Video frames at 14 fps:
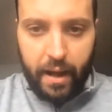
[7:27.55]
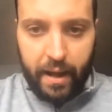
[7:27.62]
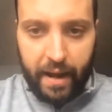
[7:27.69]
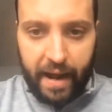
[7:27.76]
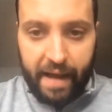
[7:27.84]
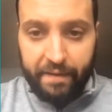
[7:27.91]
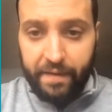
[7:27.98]

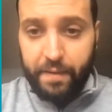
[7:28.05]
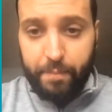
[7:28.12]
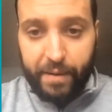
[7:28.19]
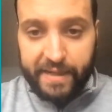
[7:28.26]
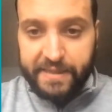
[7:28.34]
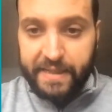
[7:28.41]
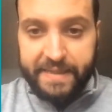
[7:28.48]
And in the
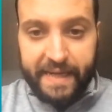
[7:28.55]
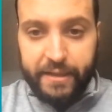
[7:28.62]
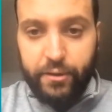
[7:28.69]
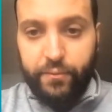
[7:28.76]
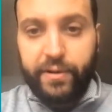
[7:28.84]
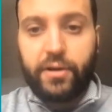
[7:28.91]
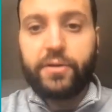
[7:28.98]
parcel
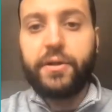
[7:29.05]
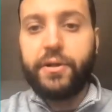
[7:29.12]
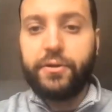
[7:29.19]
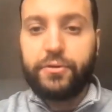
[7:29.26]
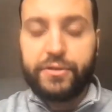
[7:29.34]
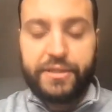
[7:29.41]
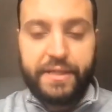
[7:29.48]
sector, we
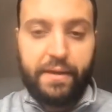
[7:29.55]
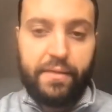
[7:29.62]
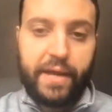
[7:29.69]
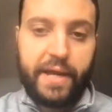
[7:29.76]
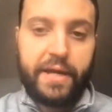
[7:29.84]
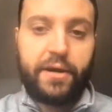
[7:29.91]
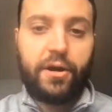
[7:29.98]
continue to see
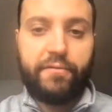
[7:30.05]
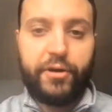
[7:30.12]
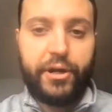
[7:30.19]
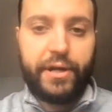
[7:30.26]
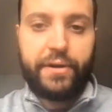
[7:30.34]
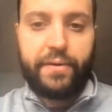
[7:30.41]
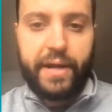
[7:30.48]
the
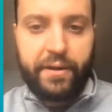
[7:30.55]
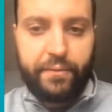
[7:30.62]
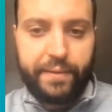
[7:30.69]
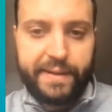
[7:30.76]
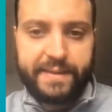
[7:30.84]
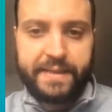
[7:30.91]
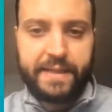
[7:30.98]
year-over-year
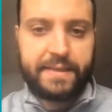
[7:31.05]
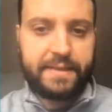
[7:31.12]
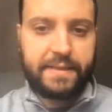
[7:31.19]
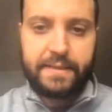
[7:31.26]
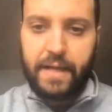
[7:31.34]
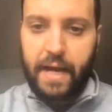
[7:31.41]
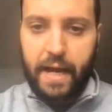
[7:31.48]

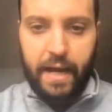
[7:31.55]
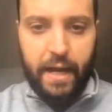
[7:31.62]
increases.